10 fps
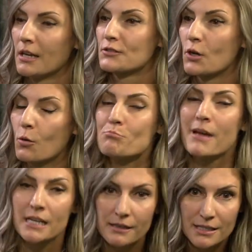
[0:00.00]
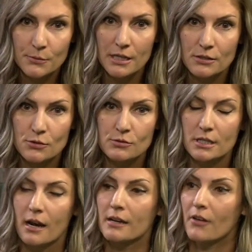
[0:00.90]
So many things we can do to
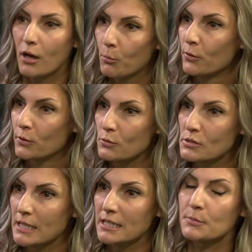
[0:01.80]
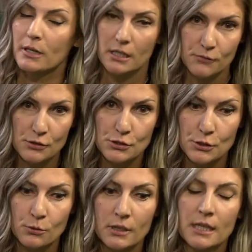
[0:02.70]
kind of help with those things, but I'll give you
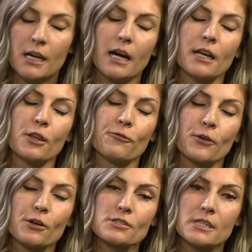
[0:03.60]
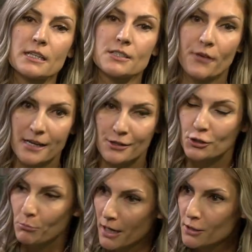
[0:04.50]
two. Uh, the first is
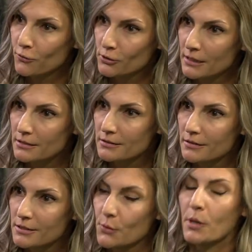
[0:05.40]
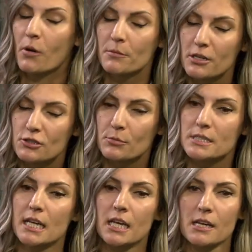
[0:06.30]
financial mindfulness. So we want to make sure we're
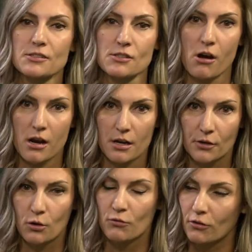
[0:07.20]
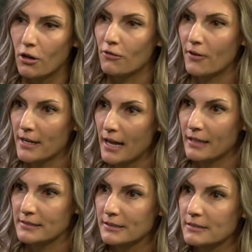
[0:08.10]
taking stock of our overall
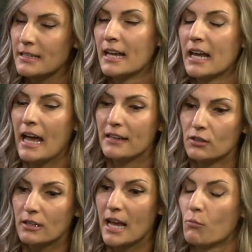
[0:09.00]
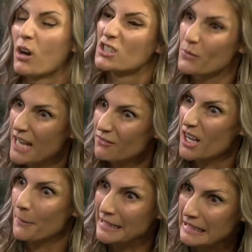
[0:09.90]
finances and look at what do we have
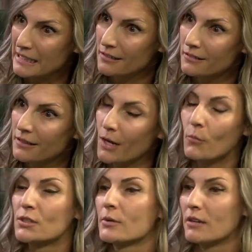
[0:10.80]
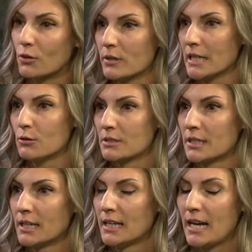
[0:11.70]
coming in and what do we have going out out.
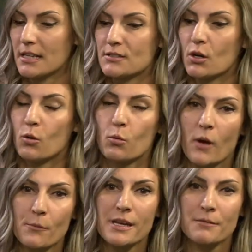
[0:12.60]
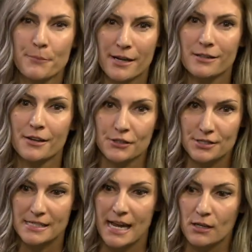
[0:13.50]
And so when we can better
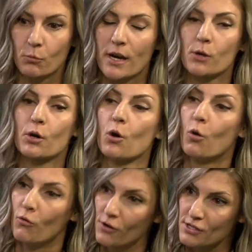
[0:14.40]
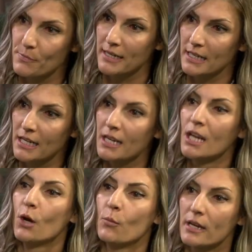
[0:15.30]
understand where we're overspending,
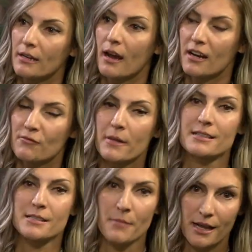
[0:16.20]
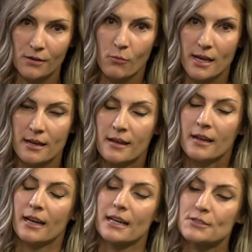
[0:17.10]
we can kind of make some headway.
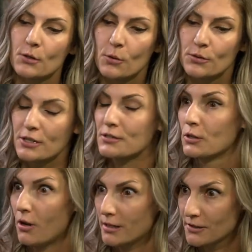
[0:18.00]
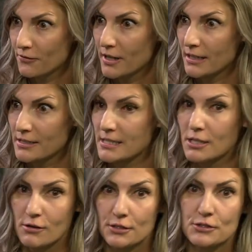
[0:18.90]
And so there's lots of things that
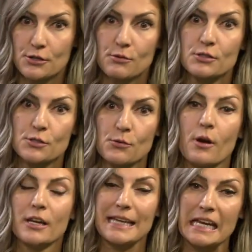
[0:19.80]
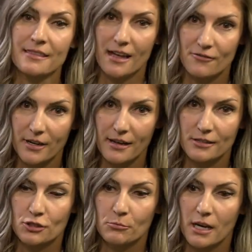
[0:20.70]
you can do to gain that
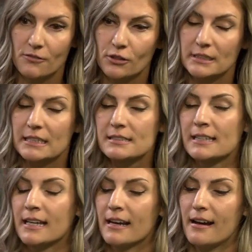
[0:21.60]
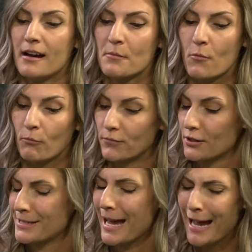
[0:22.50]
financial mindfulness. Um,
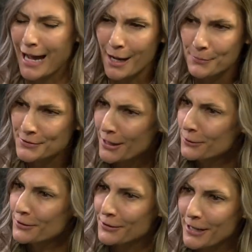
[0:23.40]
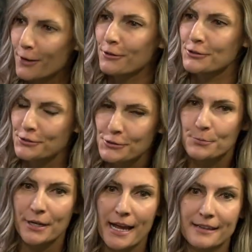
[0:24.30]
there's apps out there now which are
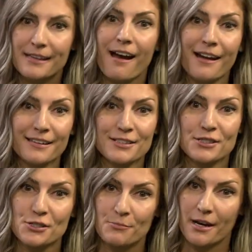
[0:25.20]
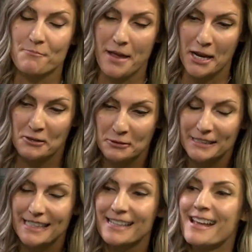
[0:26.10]
super handy. I like to do mine
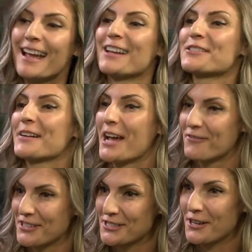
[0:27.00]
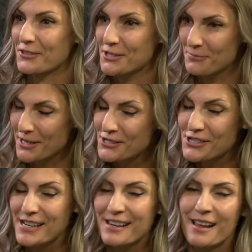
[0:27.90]
manually, and so I have an Excel
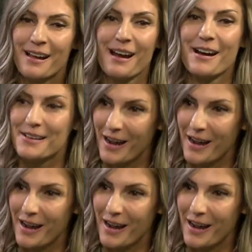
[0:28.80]
spreadsheet. Right.